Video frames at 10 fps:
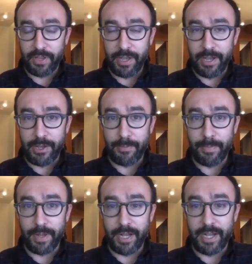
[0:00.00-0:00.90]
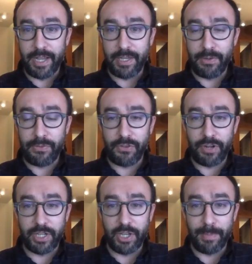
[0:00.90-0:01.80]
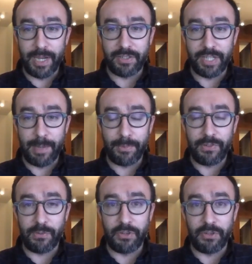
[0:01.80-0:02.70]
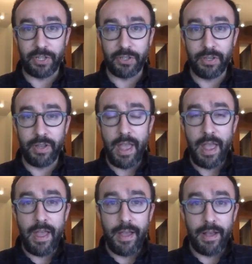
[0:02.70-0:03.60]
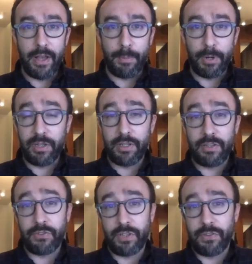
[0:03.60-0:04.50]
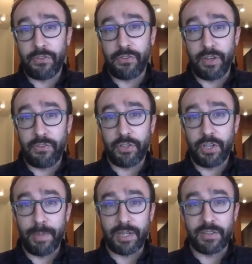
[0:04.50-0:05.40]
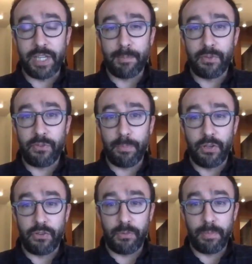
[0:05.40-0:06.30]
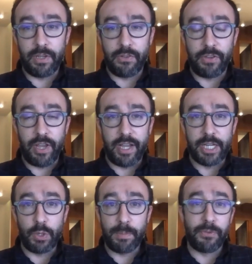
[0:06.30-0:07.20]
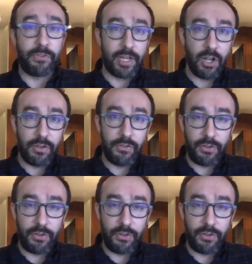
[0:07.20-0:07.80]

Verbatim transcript: Um, I used to try to come back to campus as much as I could uh, partly just because it's nice to come back to campus, but also because I grew up in State College.